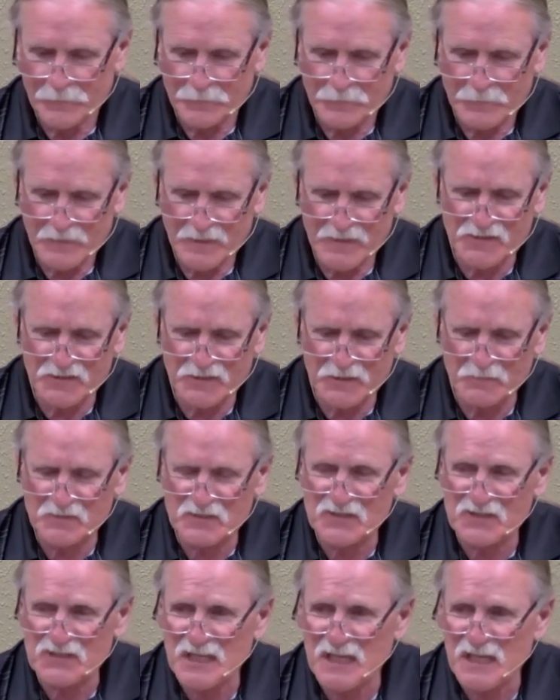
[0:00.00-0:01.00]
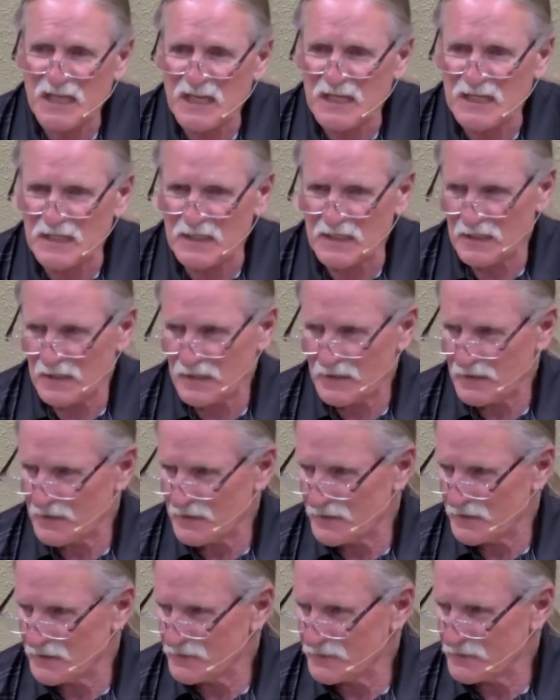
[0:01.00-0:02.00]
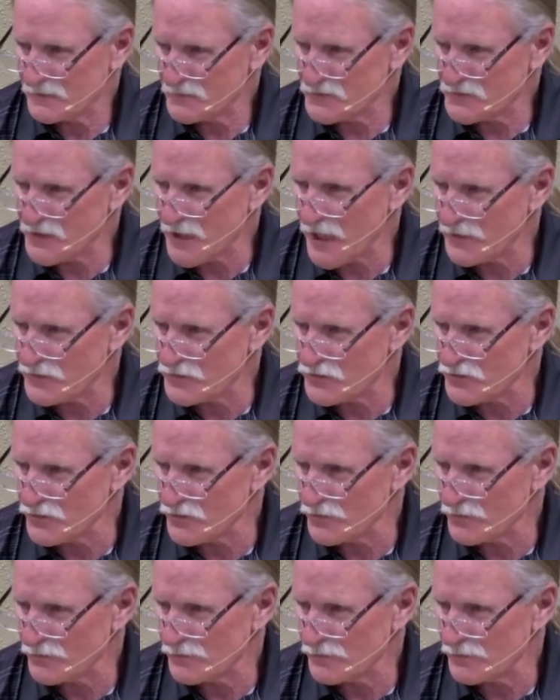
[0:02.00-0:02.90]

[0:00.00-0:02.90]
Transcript: it's an obscene statue.